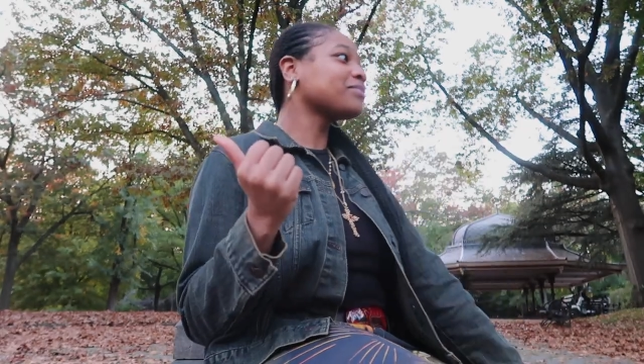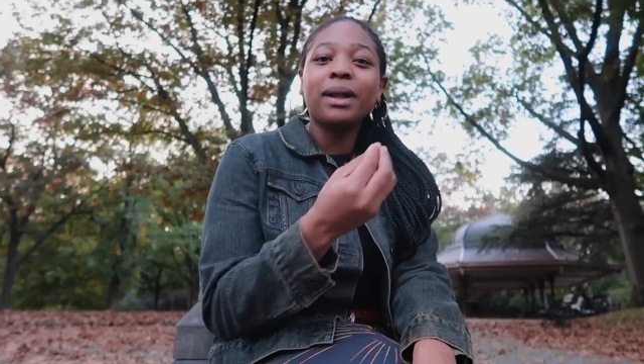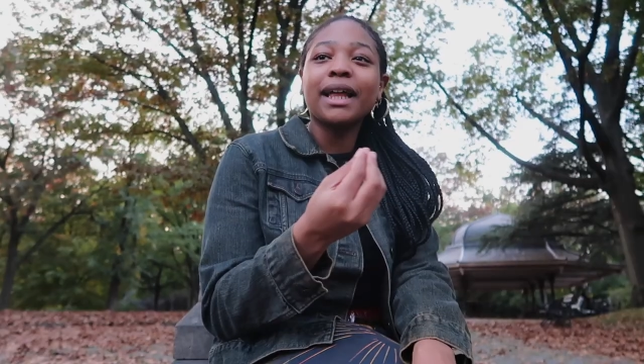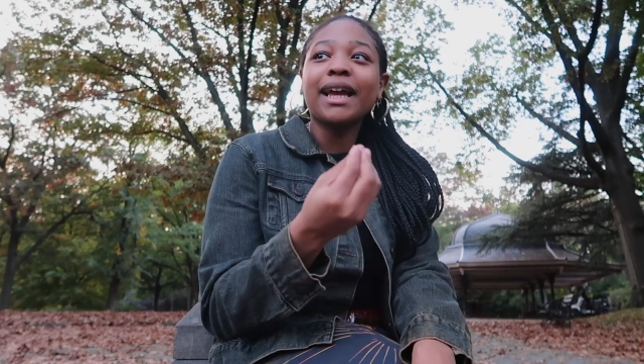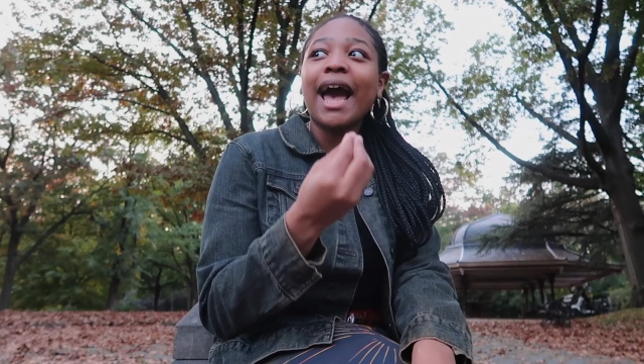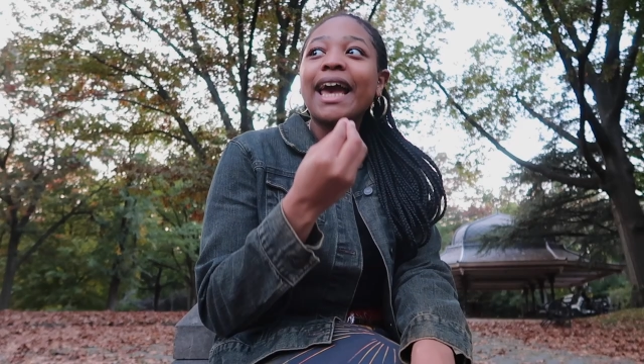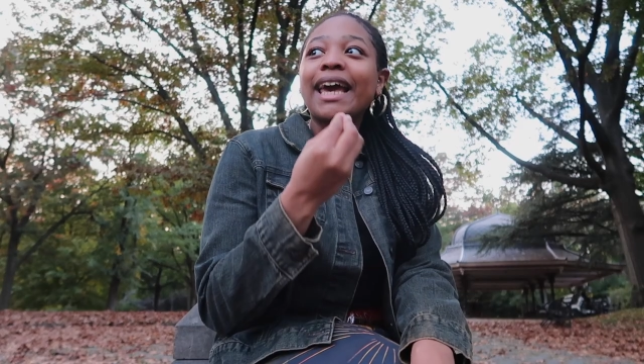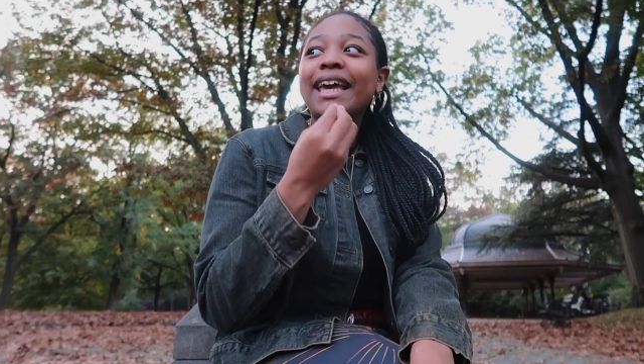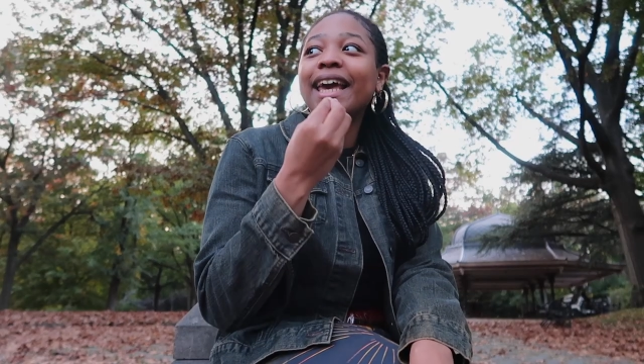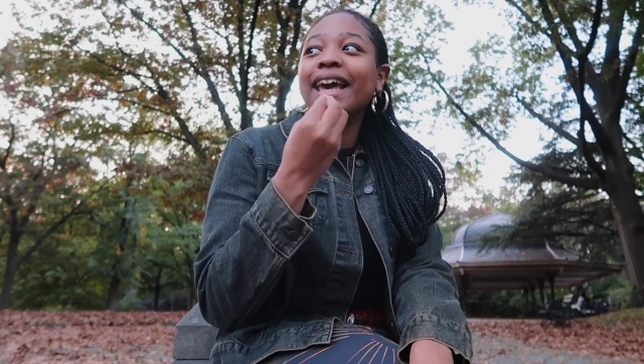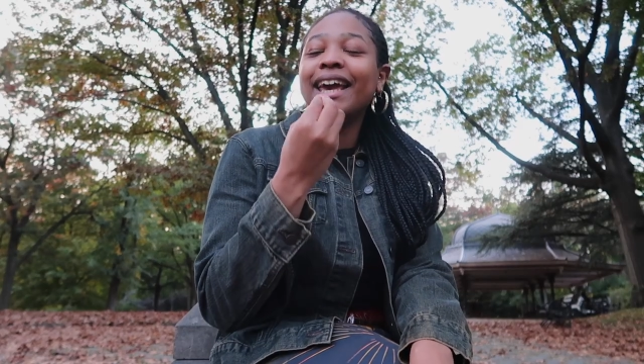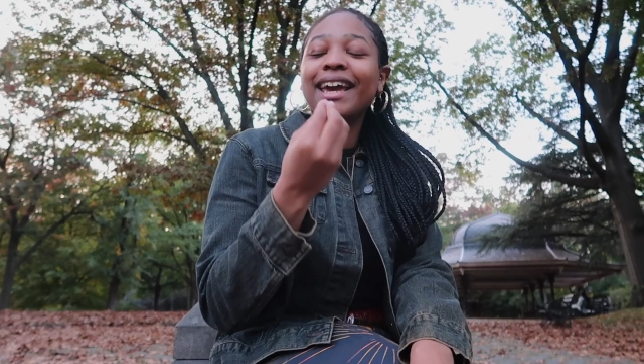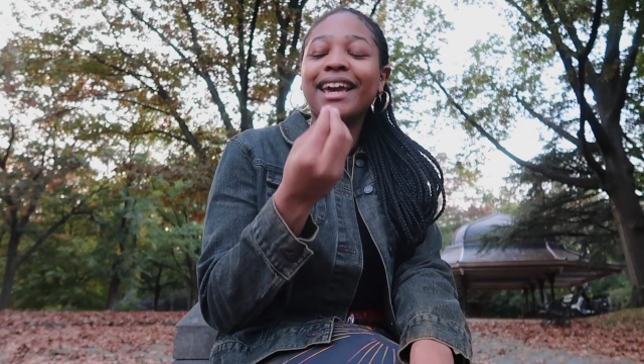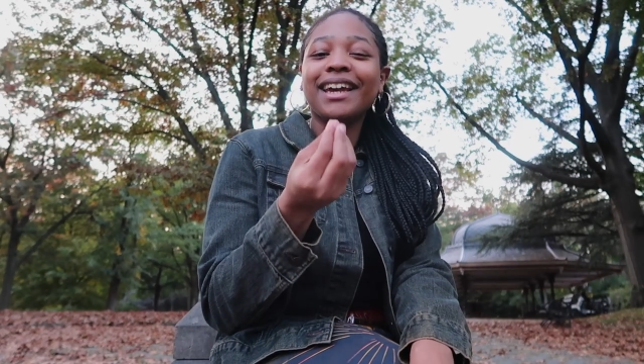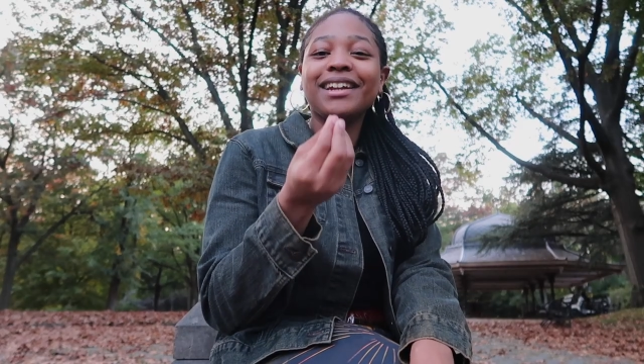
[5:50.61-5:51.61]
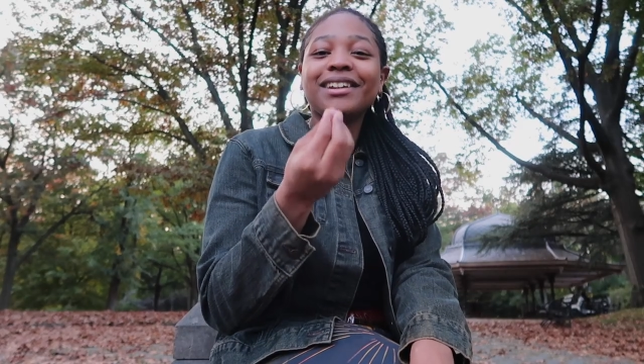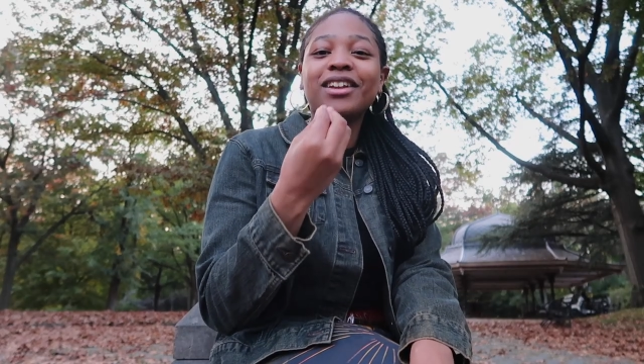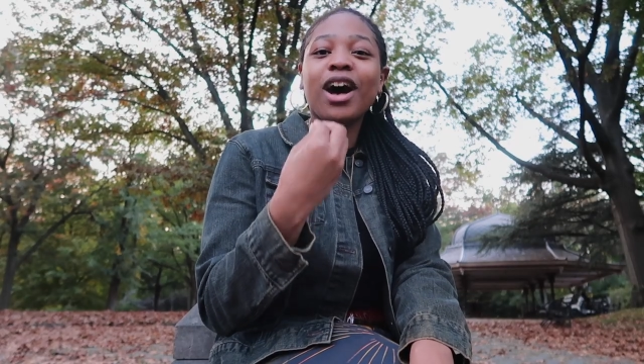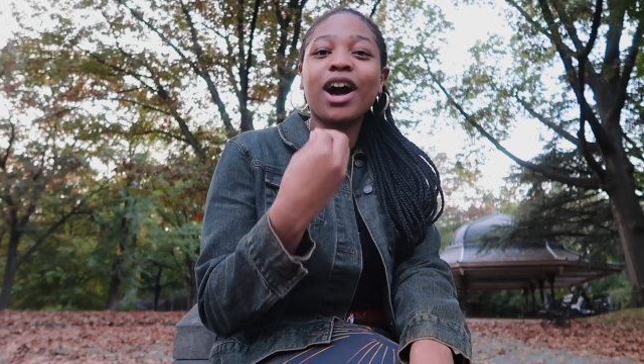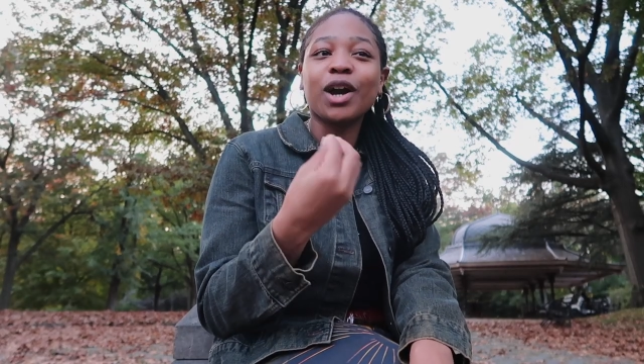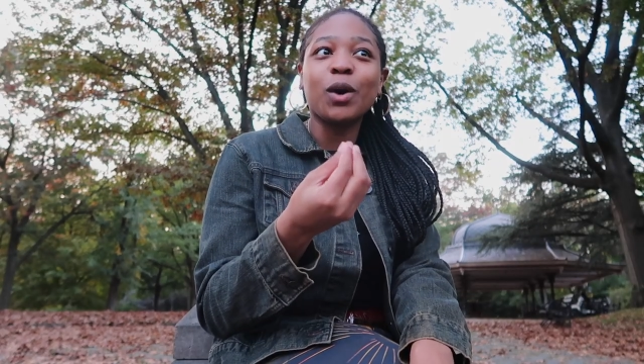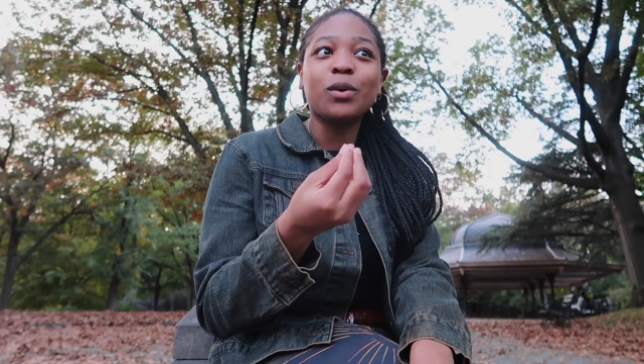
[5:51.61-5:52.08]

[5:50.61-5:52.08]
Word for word: But like, I hate dog